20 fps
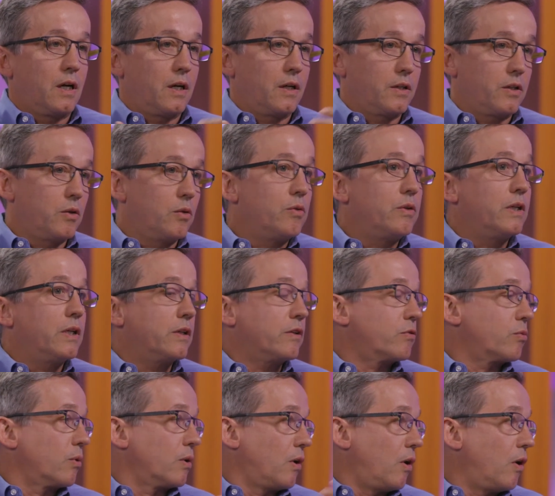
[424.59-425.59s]
unions
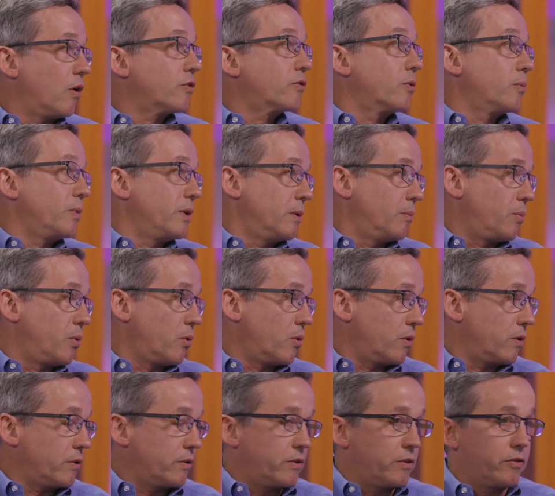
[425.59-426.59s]
will also be
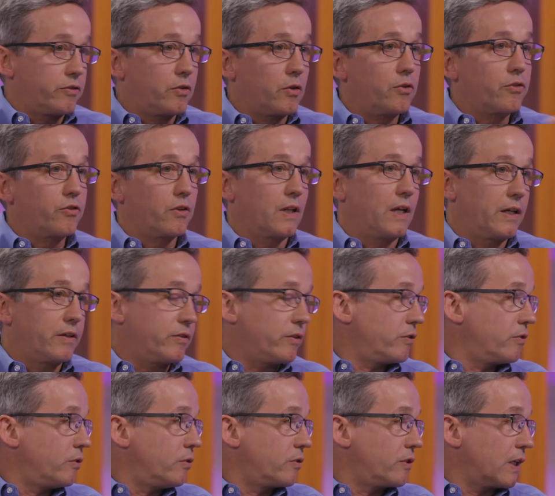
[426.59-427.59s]
important to socialize
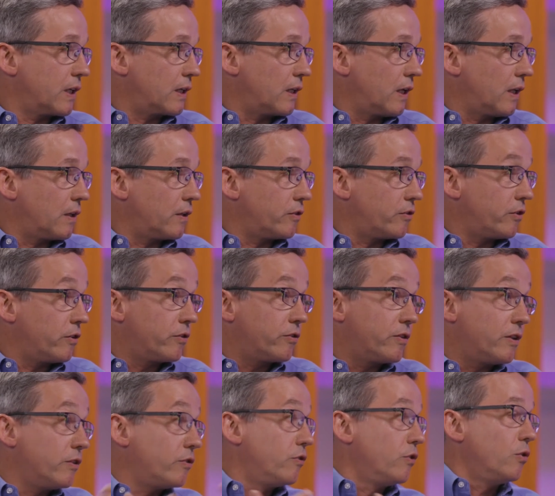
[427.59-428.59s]
these new technologies,
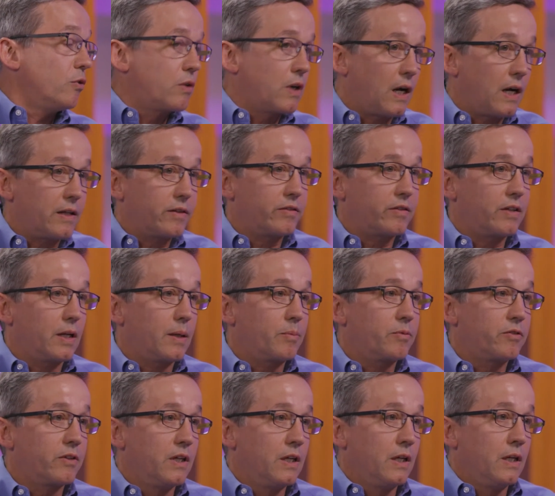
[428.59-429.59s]
these new
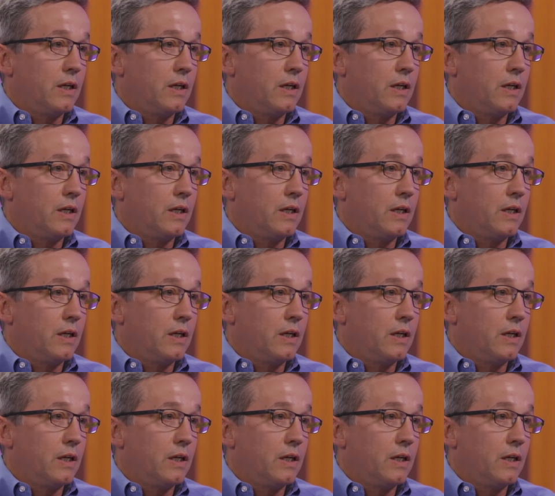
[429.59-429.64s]
concepts,